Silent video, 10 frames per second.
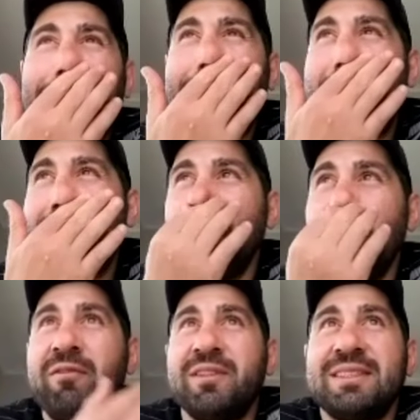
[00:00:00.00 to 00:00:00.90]
a
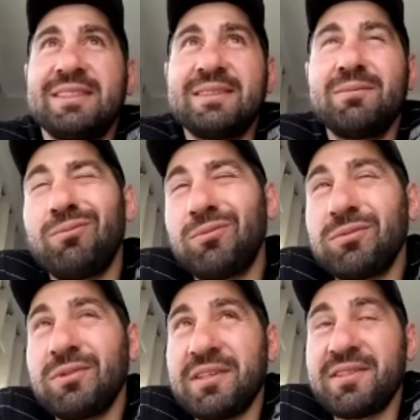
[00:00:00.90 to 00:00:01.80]
couple. Obviously,
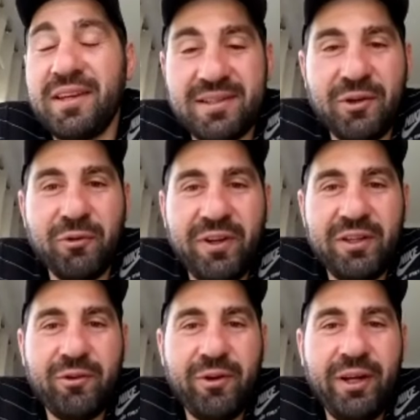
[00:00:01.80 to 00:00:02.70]
the 6-0
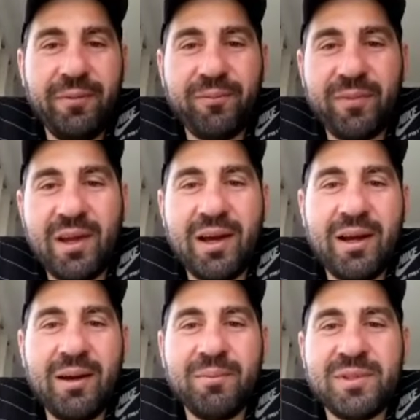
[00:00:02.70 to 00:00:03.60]
victory,
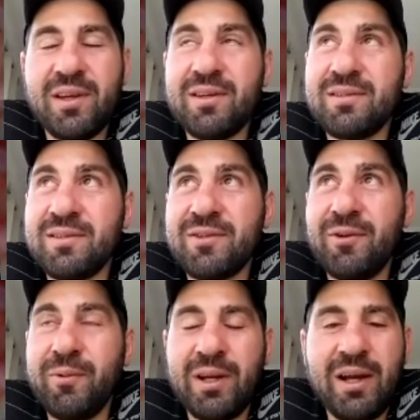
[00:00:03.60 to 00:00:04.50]
season
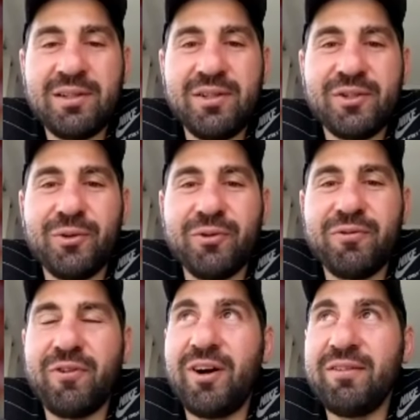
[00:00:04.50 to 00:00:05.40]
2 when Archie scored
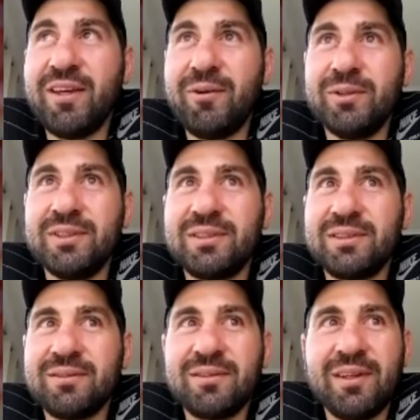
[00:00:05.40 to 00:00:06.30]
5. That
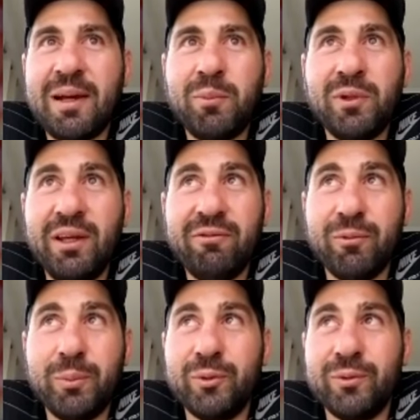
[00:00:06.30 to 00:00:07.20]
was an
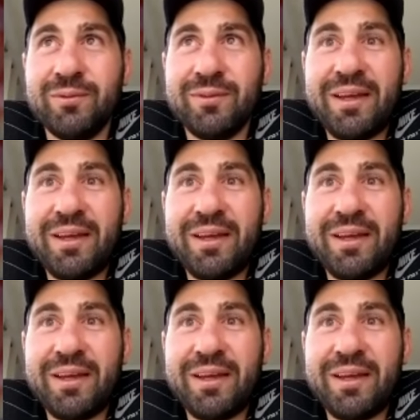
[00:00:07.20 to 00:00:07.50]
unbelievable